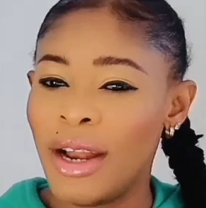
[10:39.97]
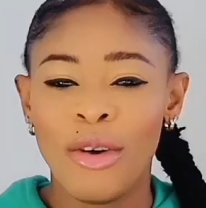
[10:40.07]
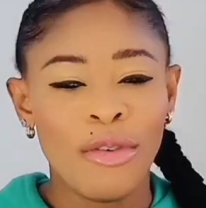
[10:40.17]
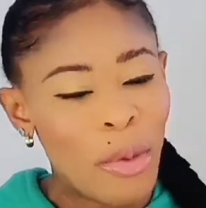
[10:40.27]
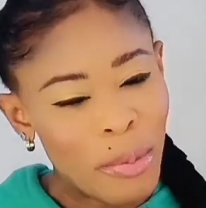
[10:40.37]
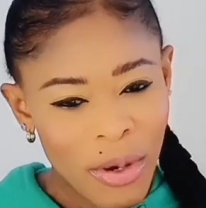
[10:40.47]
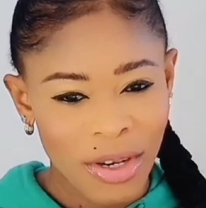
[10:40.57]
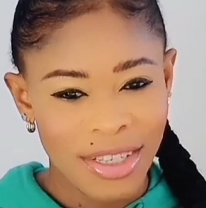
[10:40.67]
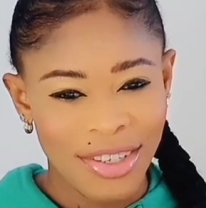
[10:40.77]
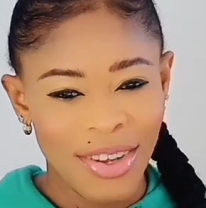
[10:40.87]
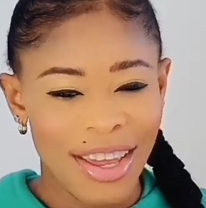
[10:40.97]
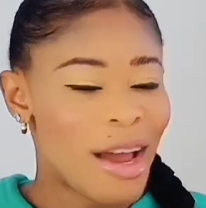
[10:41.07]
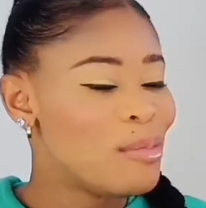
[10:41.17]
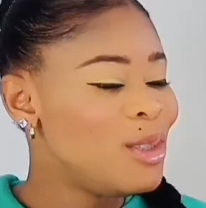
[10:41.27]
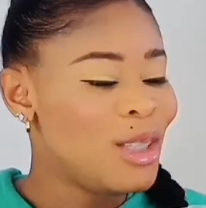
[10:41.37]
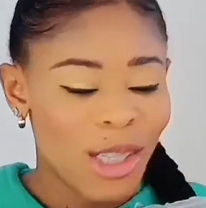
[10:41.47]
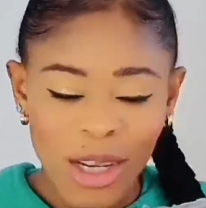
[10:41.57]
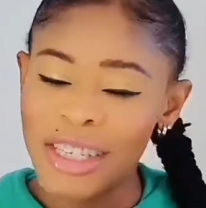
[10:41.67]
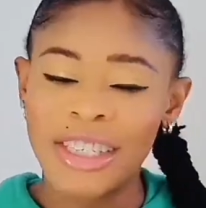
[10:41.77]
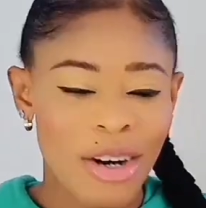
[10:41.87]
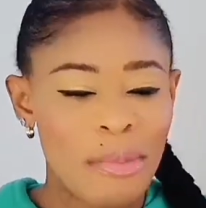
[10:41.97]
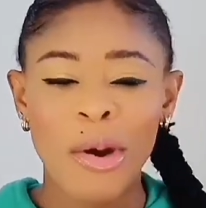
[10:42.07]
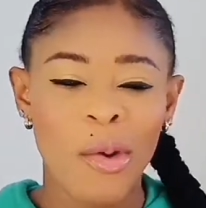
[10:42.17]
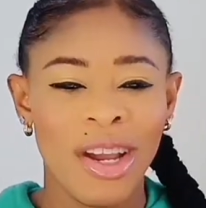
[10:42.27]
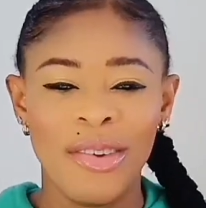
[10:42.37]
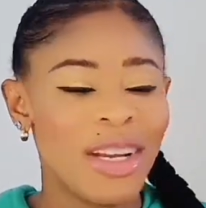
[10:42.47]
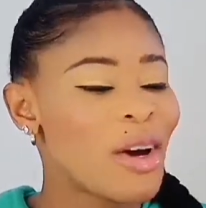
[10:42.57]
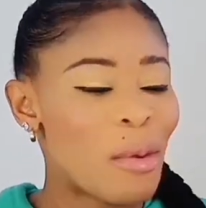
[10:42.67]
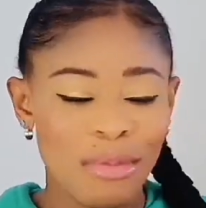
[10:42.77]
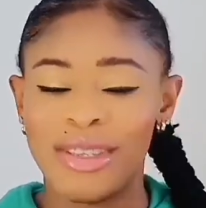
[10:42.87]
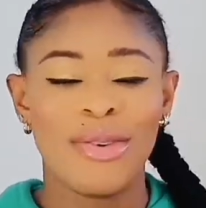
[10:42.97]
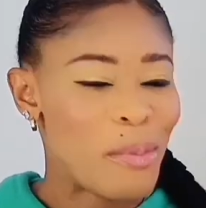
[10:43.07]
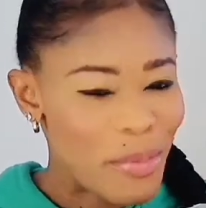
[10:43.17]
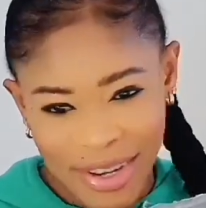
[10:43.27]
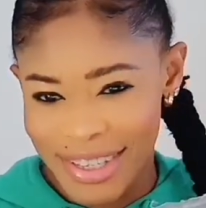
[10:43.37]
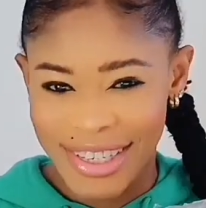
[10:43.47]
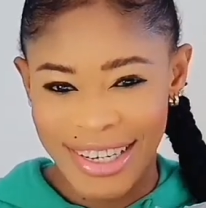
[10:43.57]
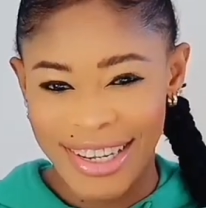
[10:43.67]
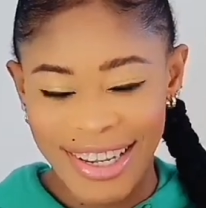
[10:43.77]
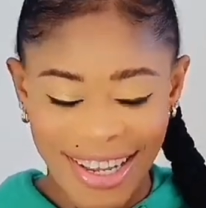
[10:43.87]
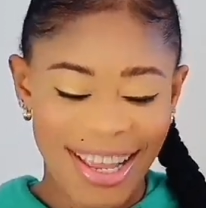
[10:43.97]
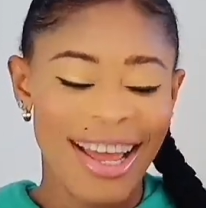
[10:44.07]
know I love unboxing, okay? I'm such a drama queen when it comes to unboxing.